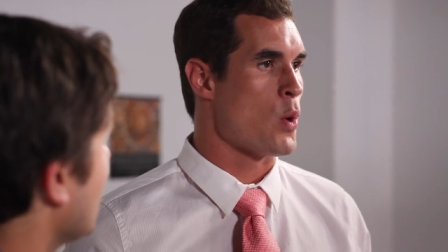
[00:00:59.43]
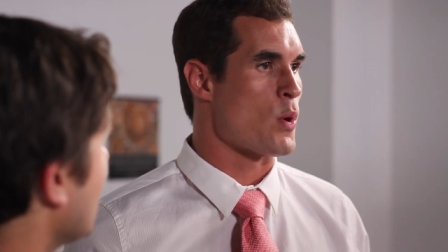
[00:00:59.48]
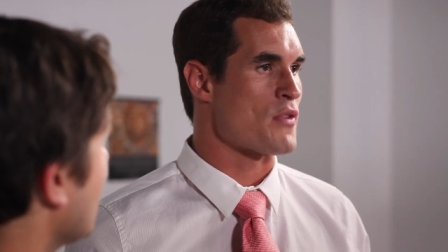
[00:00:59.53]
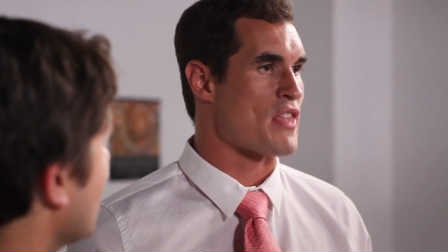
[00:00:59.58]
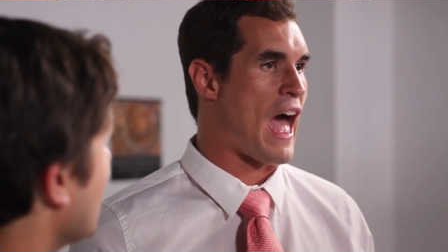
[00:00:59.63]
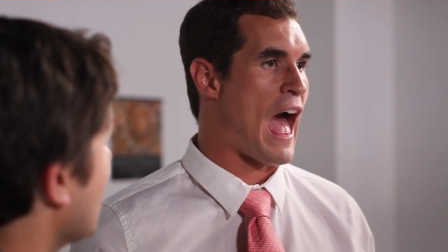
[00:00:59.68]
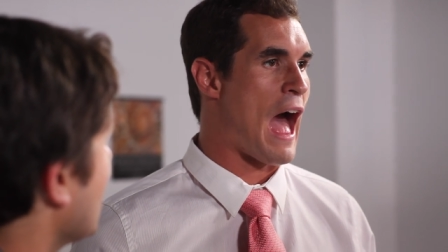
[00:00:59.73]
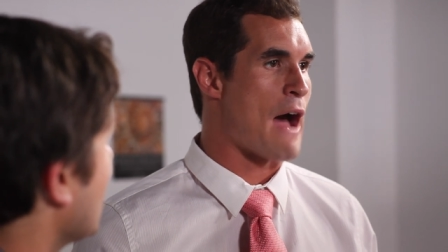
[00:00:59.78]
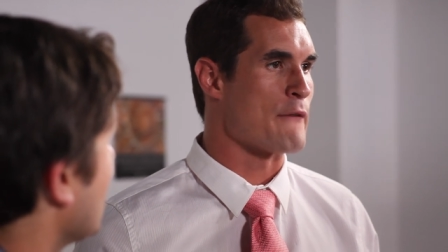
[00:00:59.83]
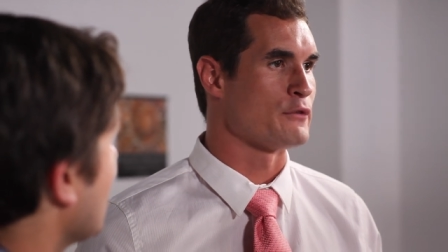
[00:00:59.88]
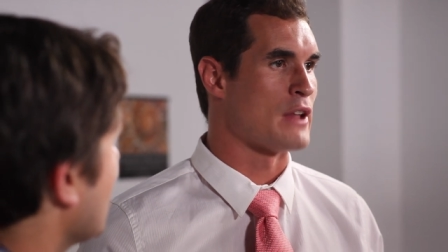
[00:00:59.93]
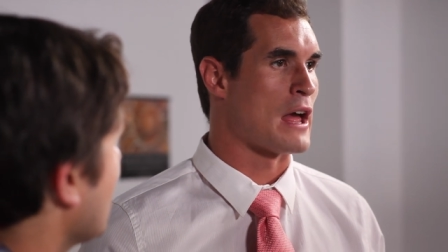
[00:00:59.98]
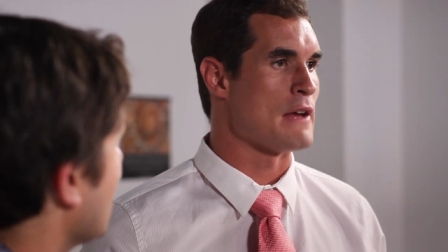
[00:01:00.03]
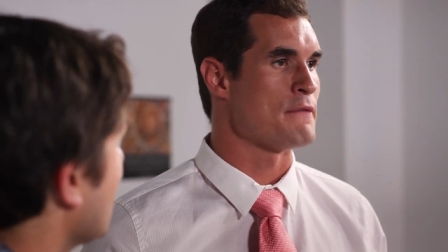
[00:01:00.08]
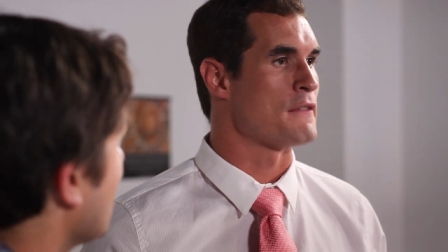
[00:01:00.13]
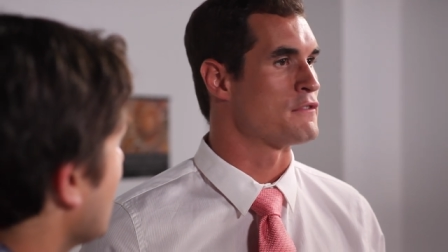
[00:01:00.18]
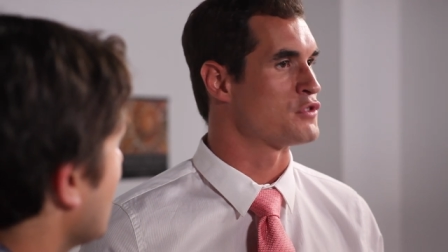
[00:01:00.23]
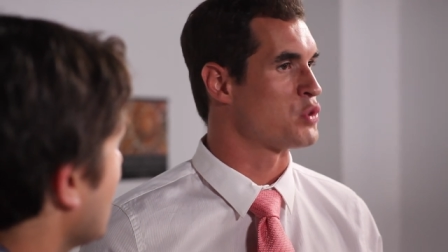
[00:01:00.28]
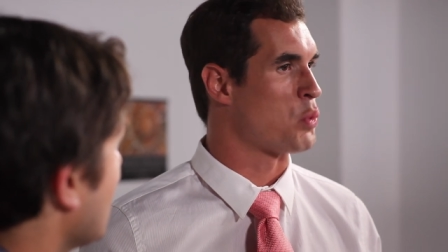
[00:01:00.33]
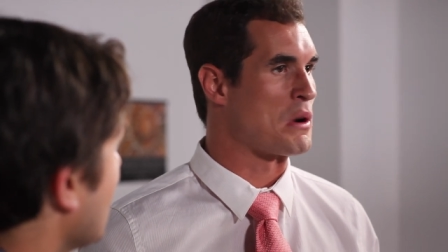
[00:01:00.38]
with a
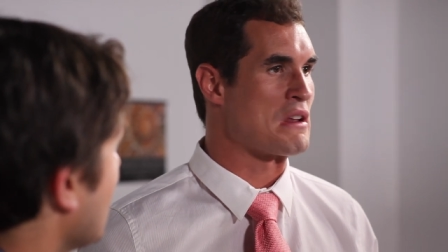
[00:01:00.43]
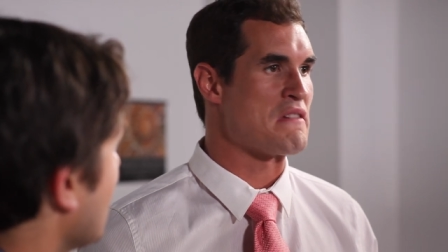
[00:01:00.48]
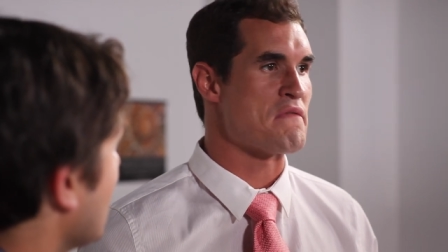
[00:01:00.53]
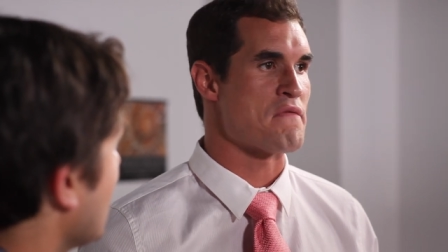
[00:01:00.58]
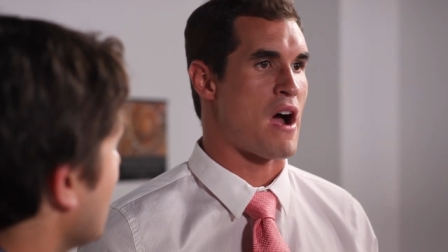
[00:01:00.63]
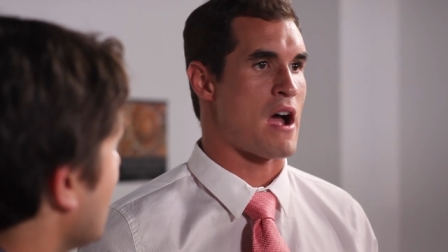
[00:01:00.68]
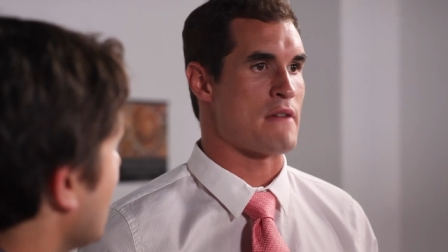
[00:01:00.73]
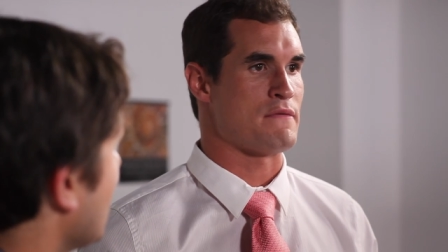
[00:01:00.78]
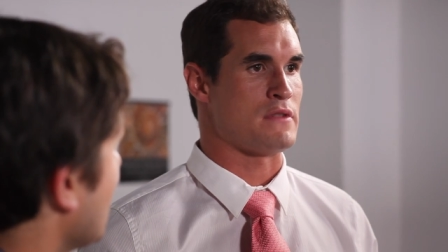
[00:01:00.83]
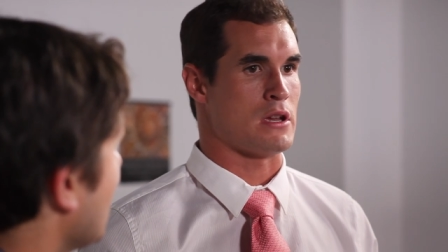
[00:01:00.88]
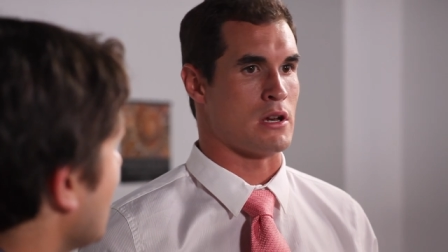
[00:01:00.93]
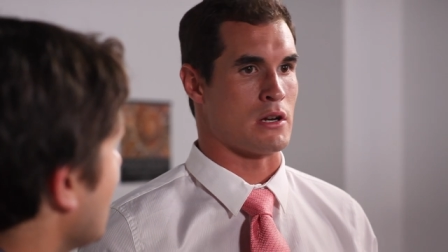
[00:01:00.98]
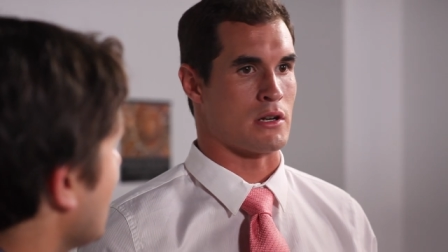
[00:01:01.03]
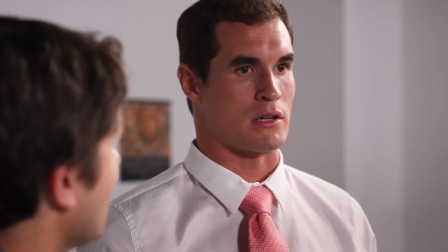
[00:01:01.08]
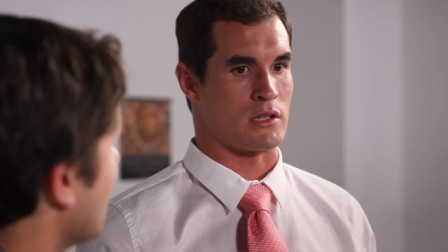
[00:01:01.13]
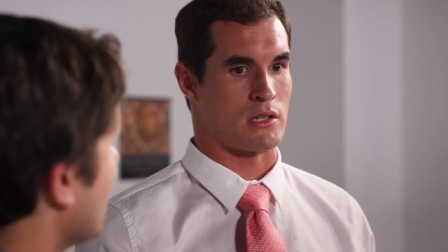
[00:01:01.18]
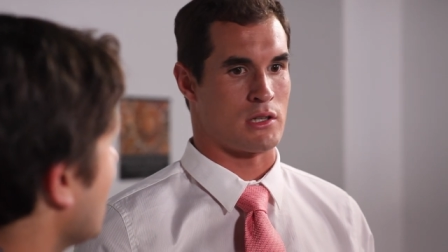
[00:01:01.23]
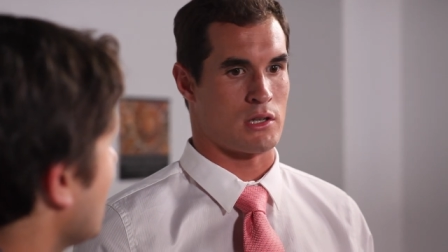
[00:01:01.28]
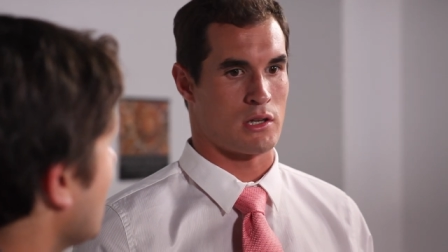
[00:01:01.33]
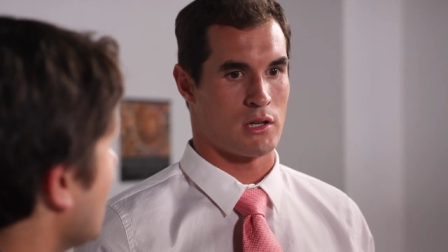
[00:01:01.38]
half-life of 25
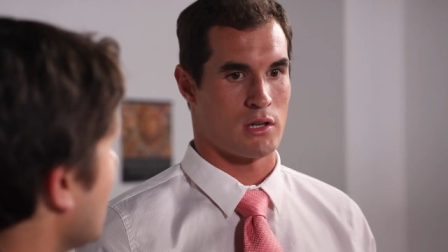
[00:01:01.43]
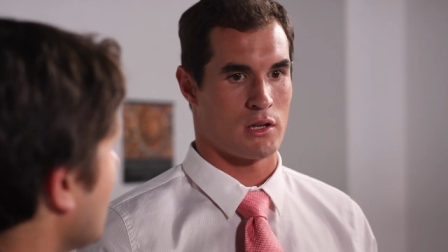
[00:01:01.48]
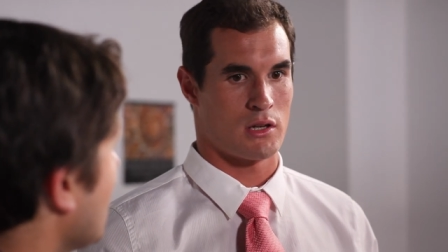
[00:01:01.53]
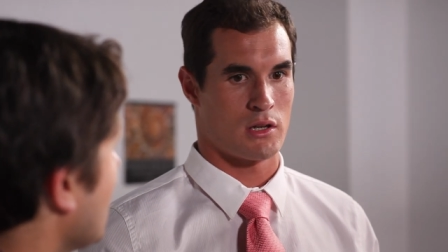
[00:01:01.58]
years,